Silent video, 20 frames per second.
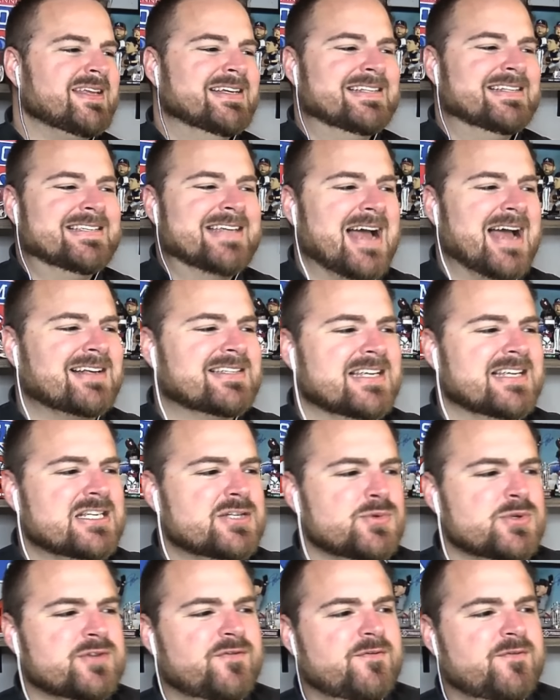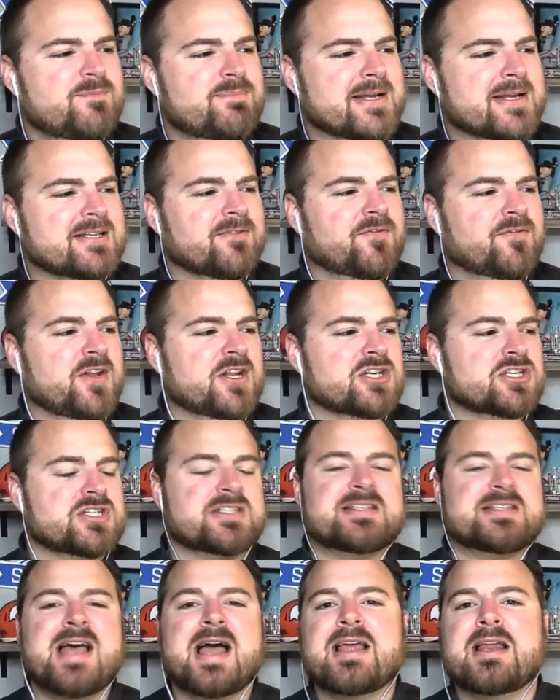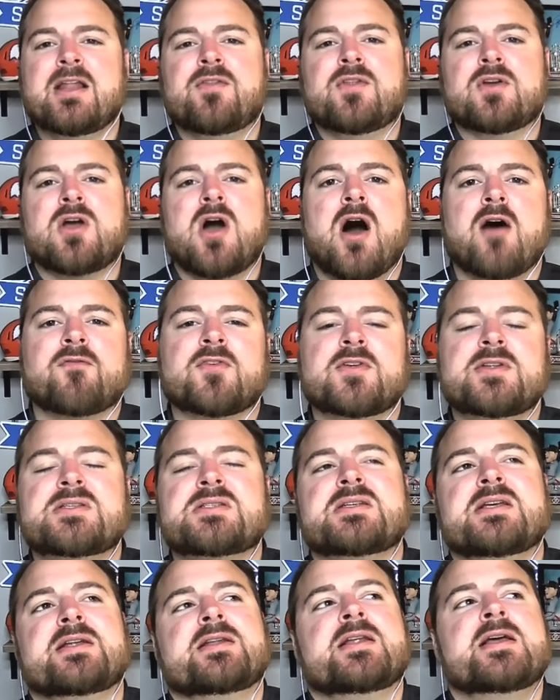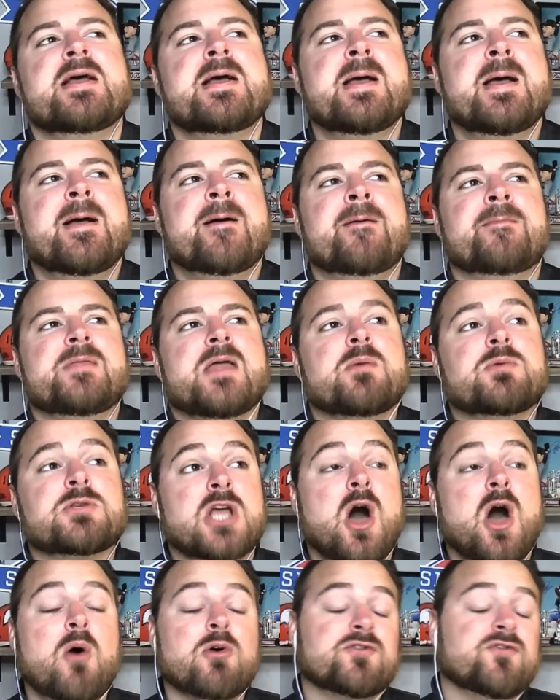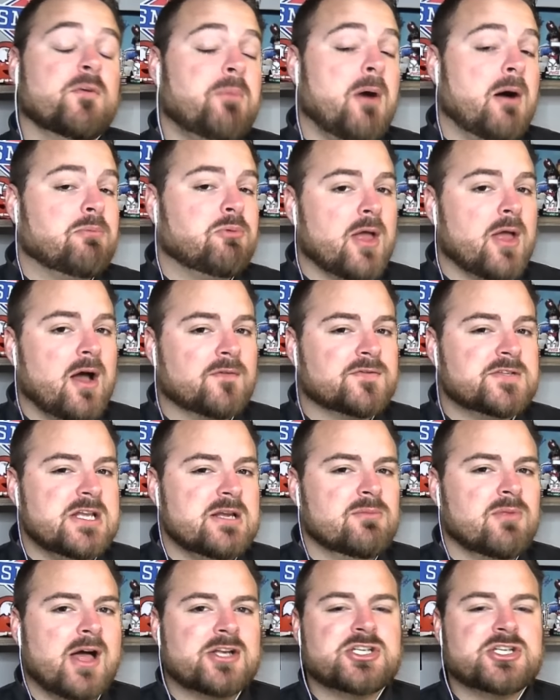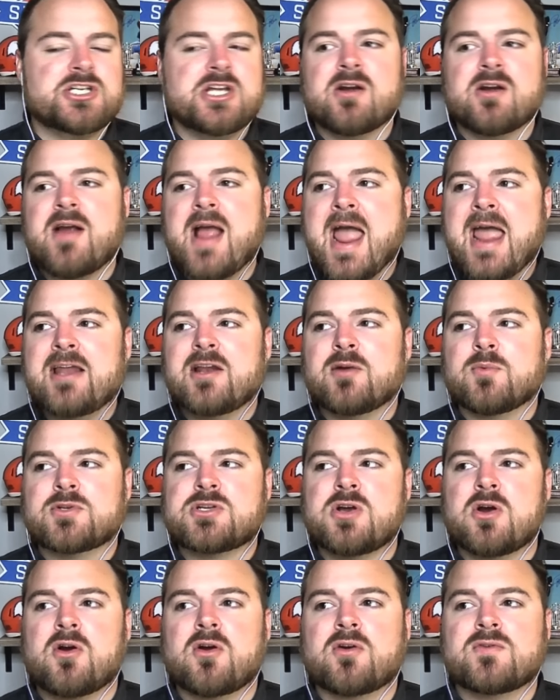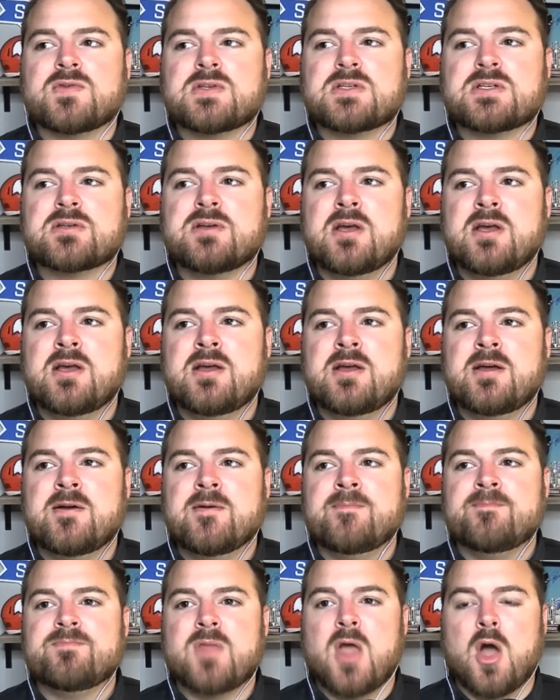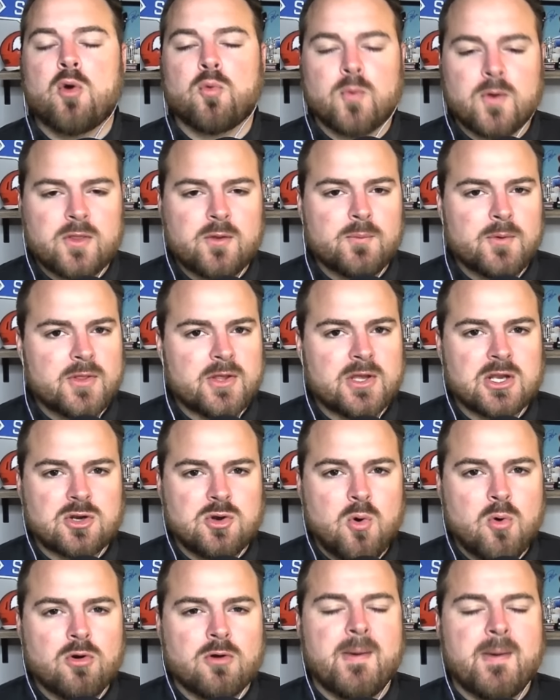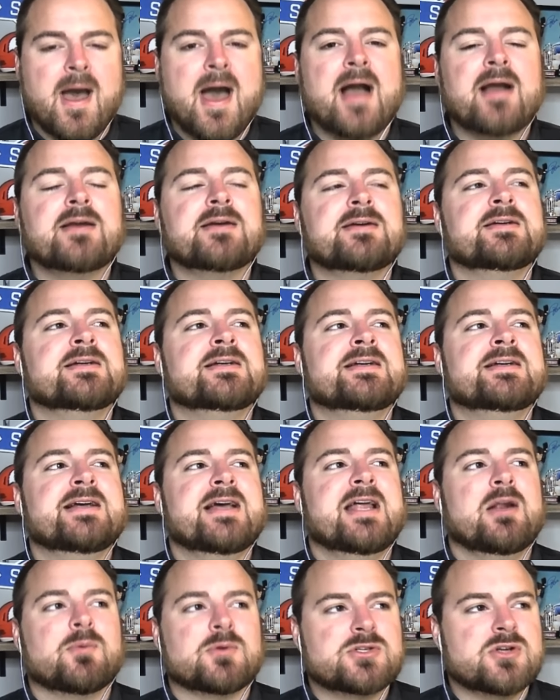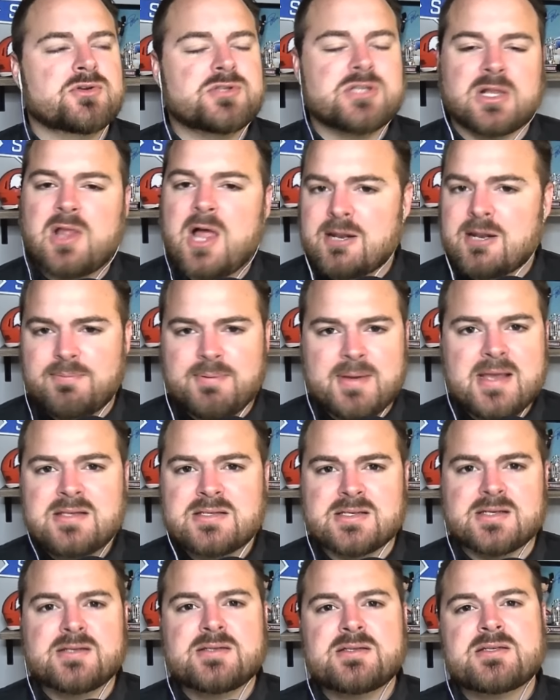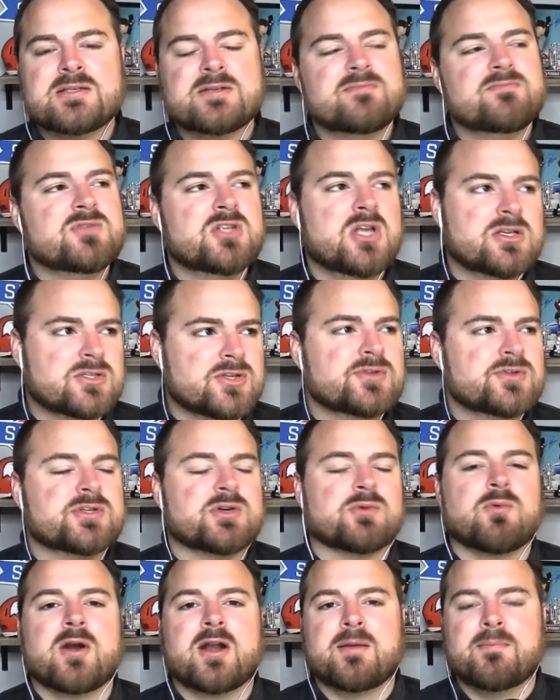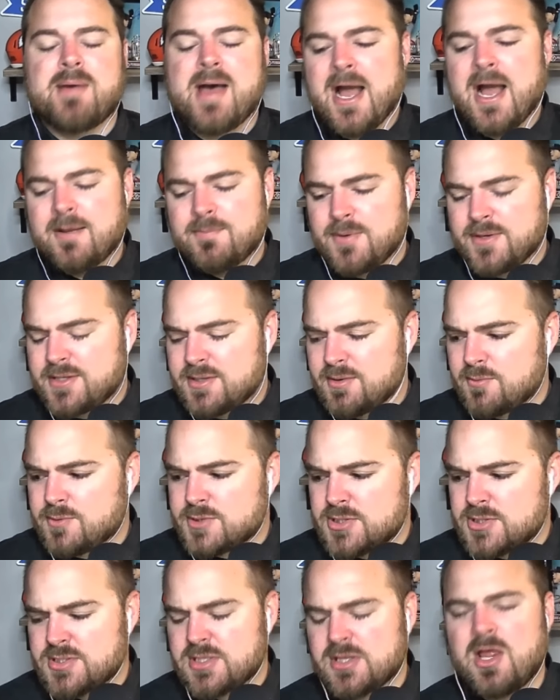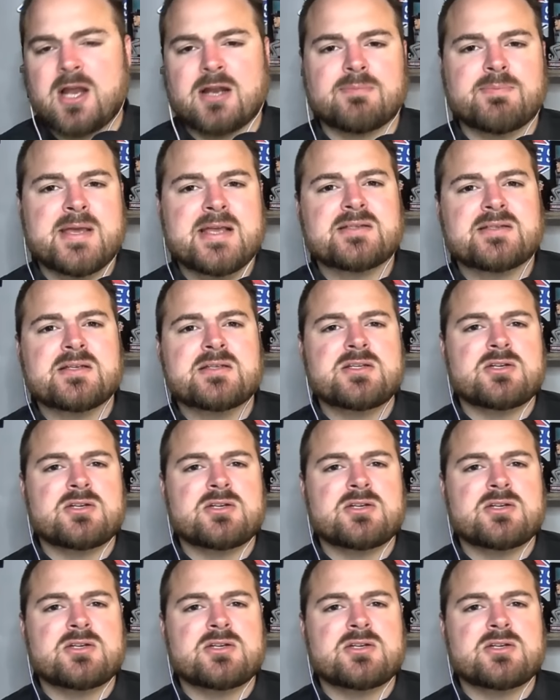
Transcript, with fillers: Texas was picked to finish second in the conference, and it was a college football playoff team last year, and it returns a really, really good quarterback, and it returns a lot of pieces. It does lose a running back, but it returns a lot of pieces.